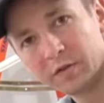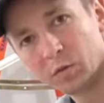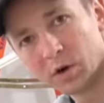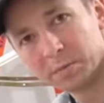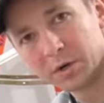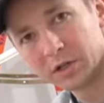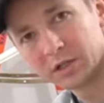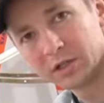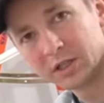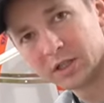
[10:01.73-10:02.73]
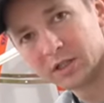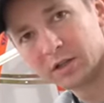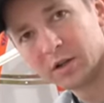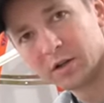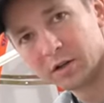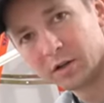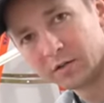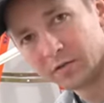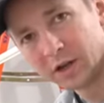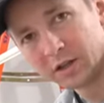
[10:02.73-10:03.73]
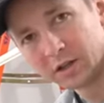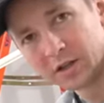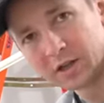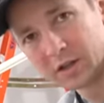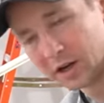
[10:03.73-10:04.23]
if you wanna purchase these, you can find the link